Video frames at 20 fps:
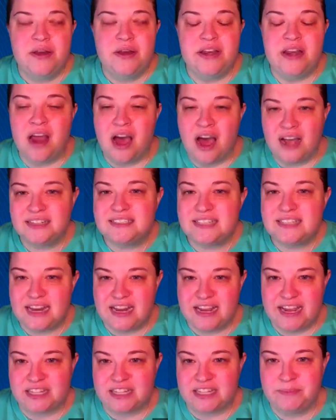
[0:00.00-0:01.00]
not
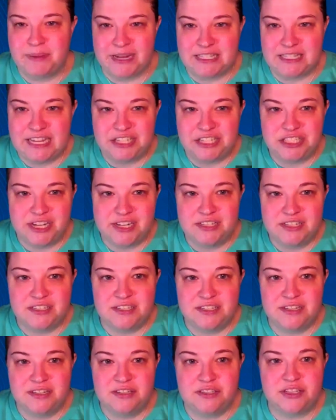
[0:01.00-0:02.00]
setting
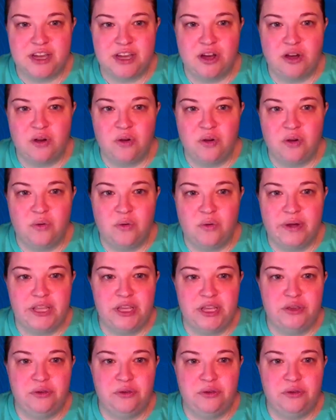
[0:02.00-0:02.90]
expectations. So